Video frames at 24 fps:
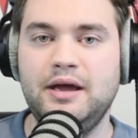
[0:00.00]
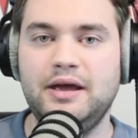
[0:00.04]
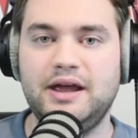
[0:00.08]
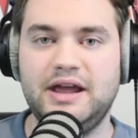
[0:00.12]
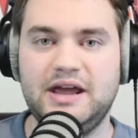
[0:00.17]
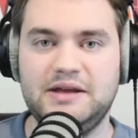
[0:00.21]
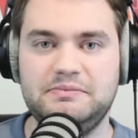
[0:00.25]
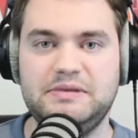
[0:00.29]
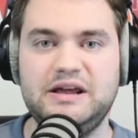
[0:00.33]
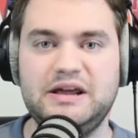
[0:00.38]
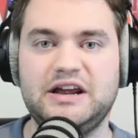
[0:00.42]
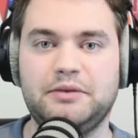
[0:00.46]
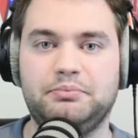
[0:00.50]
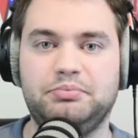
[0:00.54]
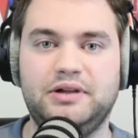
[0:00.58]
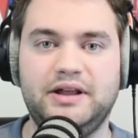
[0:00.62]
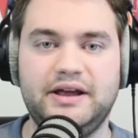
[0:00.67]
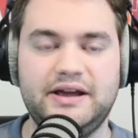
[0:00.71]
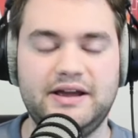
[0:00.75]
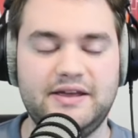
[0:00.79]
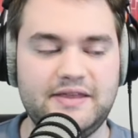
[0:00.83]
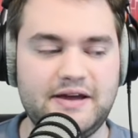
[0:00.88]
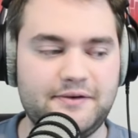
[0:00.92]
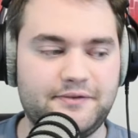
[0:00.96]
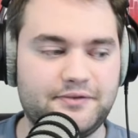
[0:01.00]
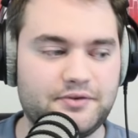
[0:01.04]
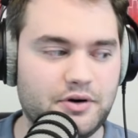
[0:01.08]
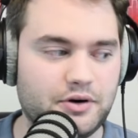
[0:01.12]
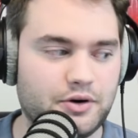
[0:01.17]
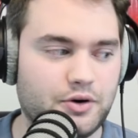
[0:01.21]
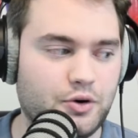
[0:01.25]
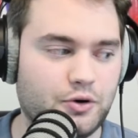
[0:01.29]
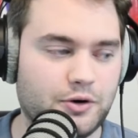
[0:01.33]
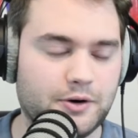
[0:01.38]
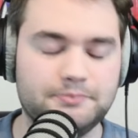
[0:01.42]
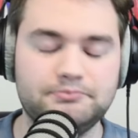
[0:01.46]
and make a play in that
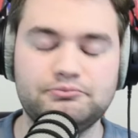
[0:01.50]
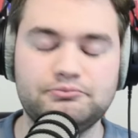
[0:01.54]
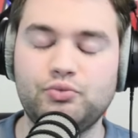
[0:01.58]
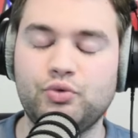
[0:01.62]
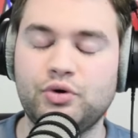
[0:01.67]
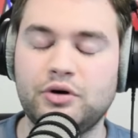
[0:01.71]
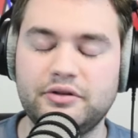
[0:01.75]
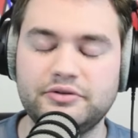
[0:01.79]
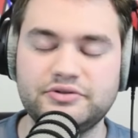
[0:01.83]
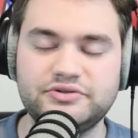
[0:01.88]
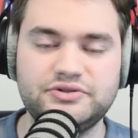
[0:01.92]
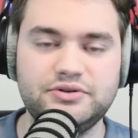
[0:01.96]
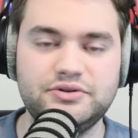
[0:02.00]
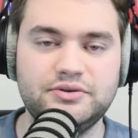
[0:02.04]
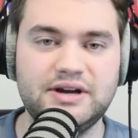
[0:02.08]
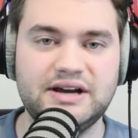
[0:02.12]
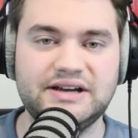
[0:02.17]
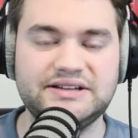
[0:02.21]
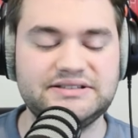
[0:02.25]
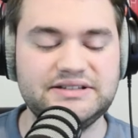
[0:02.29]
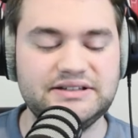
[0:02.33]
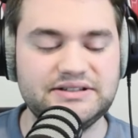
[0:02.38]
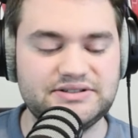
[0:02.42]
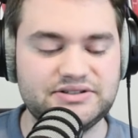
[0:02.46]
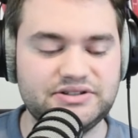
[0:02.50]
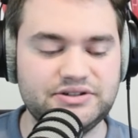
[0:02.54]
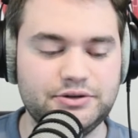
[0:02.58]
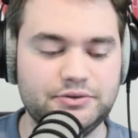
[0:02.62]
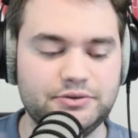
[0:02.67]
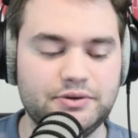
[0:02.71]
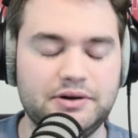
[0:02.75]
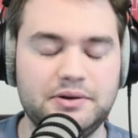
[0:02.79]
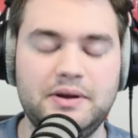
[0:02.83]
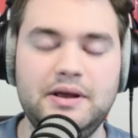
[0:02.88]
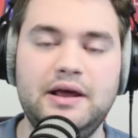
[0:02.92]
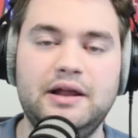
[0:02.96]
front court. One of those two guys needs to do
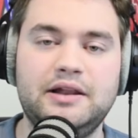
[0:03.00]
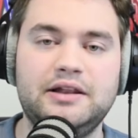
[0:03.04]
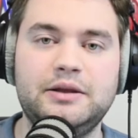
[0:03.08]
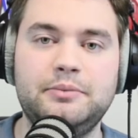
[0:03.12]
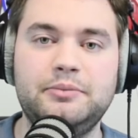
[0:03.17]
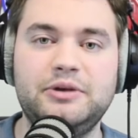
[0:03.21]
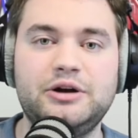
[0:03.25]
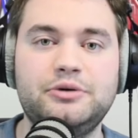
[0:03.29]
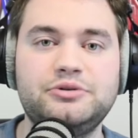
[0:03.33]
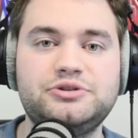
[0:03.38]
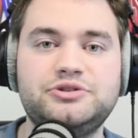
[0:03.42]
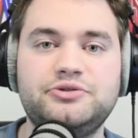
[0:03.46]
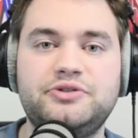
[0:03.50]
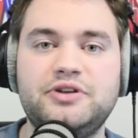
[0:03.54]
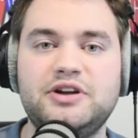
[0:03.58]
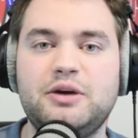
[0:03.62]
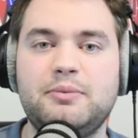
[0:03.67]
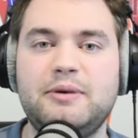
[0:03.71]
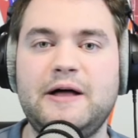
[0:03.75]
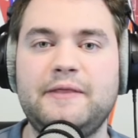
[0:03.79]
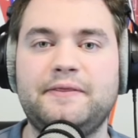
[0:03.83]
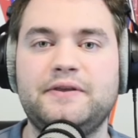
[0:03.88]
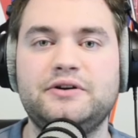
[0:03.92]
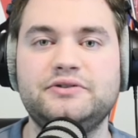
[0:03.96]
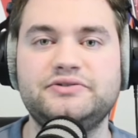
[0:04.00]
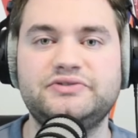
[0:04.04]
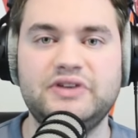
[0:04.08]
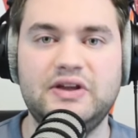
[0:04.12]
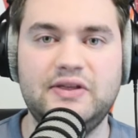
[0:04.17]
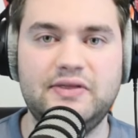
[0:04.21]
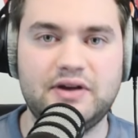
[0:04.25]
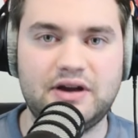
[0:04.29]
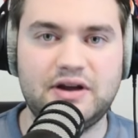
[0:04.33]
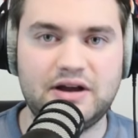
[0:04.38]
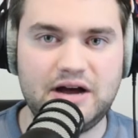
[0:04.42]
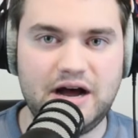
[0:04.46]
it. Let me know what you think about those
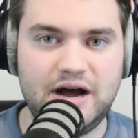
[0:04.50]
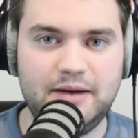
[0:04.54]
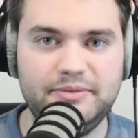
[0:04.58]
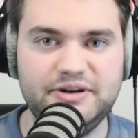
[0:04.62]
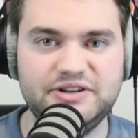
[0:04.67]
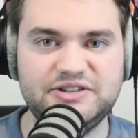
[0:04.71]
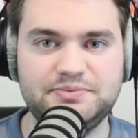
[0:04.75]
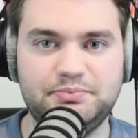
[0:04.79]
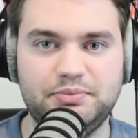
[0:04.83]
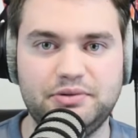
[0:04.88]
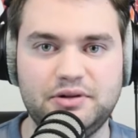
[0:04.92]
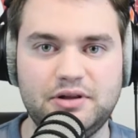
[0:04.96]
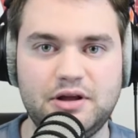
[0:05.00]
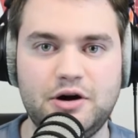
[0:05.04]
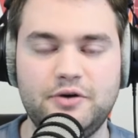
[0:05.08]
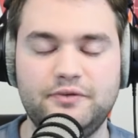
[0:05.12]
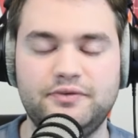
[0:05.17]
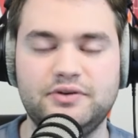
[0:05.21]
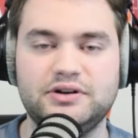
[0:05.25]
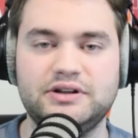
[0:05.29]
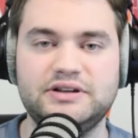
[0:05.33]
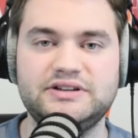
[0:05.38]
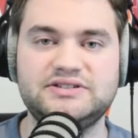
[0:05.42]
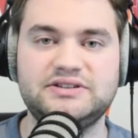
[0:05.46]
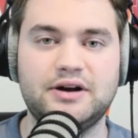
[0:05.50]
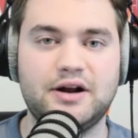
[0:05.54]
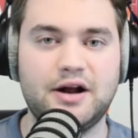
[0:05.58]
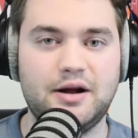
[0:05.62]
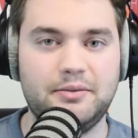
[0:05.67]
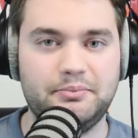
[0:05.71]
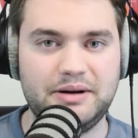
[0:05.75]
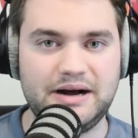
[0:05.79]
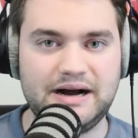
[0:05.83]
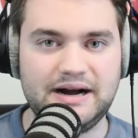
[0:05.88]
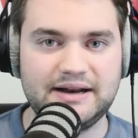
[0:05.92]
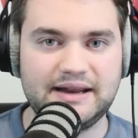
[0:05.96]
in the comments below. If you're listening
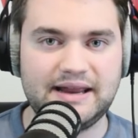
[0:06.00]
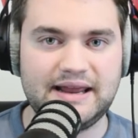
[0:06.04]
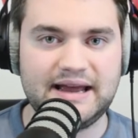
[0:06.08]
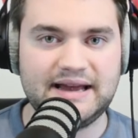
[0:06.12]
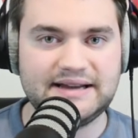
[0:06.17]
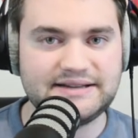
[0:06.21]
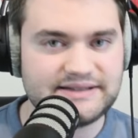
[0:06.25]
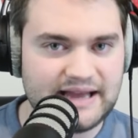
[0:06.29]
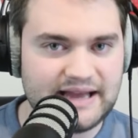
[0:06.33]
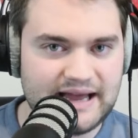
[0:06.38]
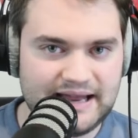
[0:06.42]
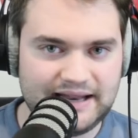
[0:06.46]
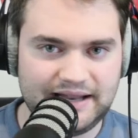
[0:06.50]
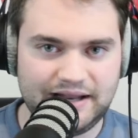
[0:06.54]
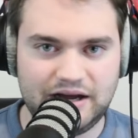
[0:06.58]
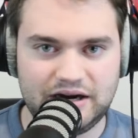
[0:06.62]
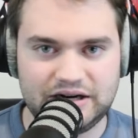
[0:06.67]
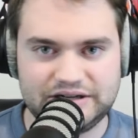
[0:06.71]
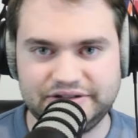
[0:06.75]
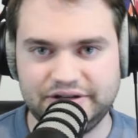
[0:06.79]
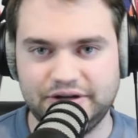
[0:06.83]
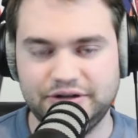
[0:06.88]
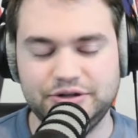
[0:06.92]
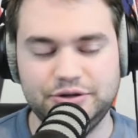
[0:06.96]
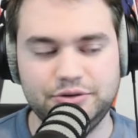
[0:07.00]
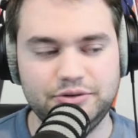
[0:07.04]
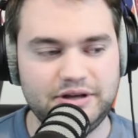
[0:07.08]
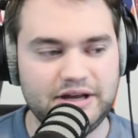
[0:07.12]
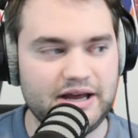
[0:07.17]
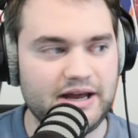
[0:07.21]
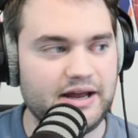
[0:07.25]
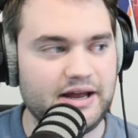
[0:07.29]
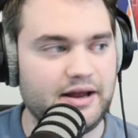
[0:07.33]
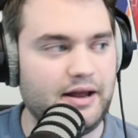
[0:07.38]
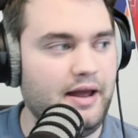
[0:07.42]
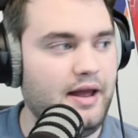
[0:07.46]
on podcast at Locked On
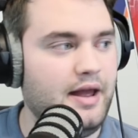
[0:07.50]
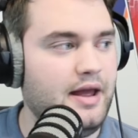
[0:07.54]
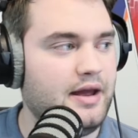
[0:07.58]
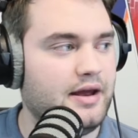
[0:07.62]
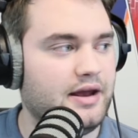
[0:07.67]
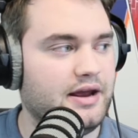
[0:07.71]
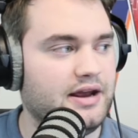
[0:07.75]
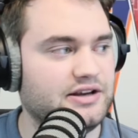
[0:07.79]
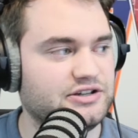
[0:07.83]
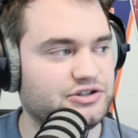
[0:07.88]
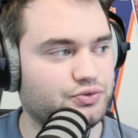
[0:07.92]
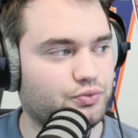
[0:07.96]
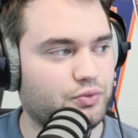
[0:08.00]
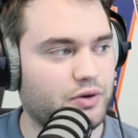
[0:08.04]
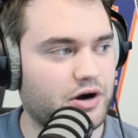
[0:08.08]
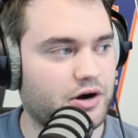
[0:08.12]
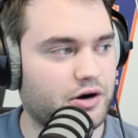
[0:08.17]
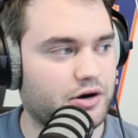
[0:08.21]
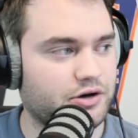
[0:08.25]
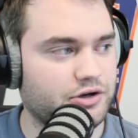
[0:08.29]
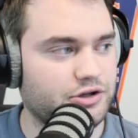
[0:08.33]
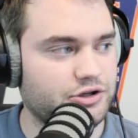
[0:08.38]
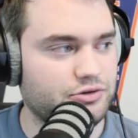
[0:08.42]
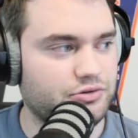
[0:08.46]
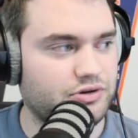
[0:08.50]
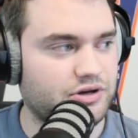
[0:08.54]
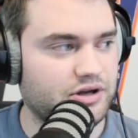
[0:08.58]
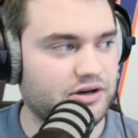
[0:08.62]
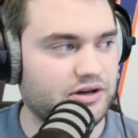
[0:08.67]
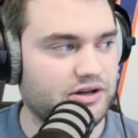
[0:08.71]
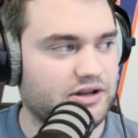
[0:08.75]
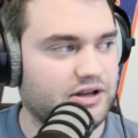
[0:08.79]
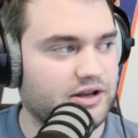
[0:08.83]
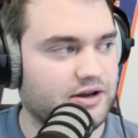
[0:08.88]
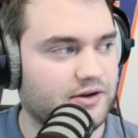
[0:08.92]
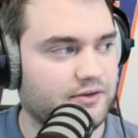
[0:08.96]
UK, is where you
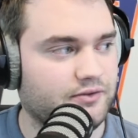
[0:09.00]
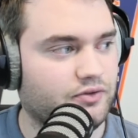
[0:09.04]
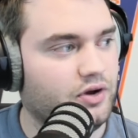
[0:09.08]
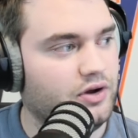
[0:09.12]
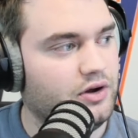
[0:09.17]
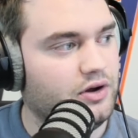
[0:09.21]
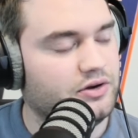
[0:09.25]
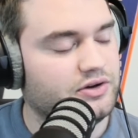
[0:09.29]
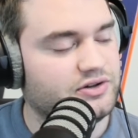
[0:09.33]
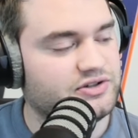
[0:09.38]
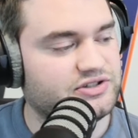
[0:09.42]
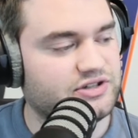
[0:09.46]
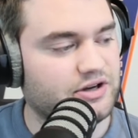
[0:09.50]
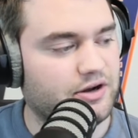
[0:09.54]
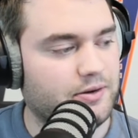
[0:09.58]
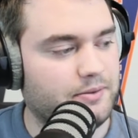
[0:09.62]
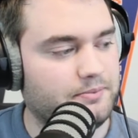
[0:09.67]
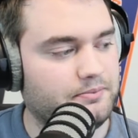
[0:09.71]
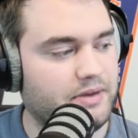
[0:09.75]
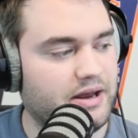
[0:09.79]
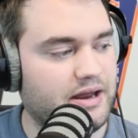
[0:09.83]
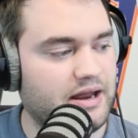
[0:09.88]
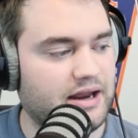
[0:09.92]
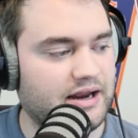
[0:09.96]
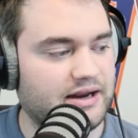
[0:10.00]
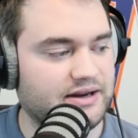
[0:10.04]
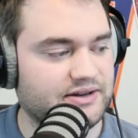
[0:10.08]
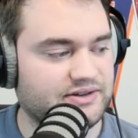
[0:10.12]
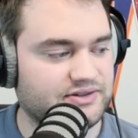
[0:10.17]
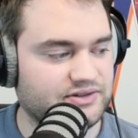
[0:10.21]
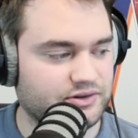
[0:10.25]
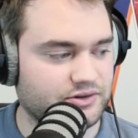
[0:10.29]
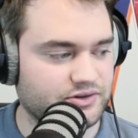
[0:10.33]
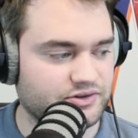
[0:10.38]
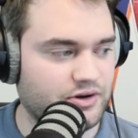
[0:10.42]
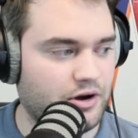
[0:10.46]
can give some
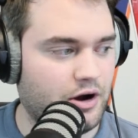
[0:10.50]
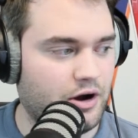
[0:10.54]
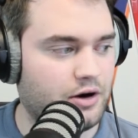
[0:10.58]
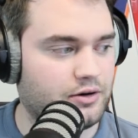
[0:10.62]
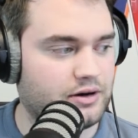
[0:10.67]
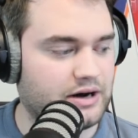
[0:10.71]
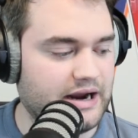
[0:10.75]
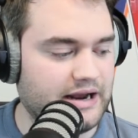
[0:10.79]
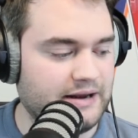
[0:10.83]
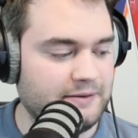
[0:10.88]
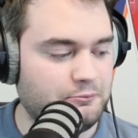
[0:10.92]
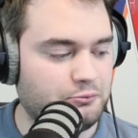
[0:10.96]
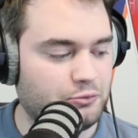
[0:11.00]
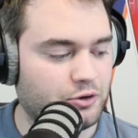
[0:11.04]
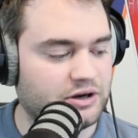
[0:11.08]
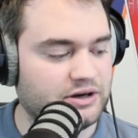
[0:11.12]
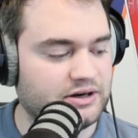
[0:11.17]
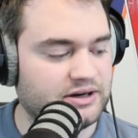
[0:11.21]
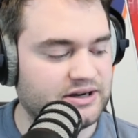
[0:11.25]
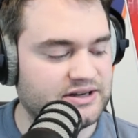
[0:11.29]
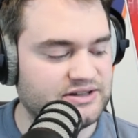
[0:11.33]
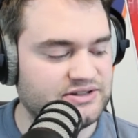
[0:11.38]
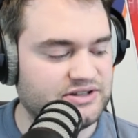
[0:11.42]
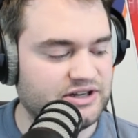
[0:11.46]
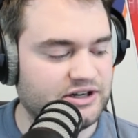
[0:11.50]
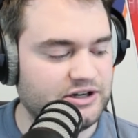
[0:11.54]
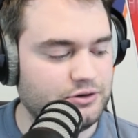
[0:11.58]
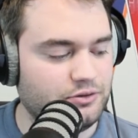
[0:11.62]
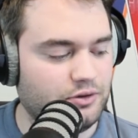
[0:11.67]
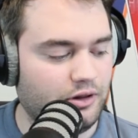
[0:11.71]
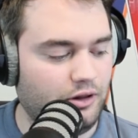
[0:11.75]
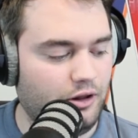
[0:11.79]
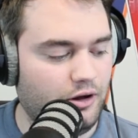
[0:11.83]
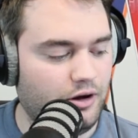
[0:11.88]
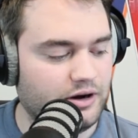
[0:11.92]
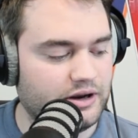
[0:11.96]
answers. All right, we're going to continue
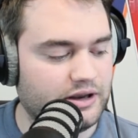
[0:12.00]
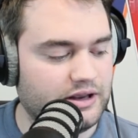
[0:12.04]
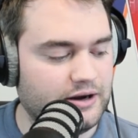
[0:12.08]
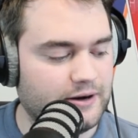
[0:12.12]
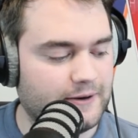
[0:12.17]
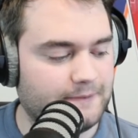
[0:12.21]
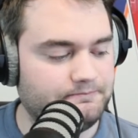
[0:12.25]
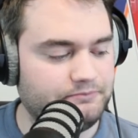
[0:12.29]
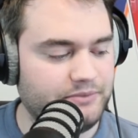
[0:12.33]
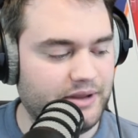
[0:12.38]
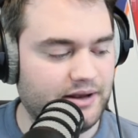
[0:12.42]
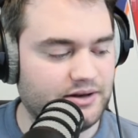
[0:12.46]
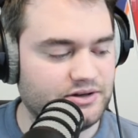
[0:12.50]
along here and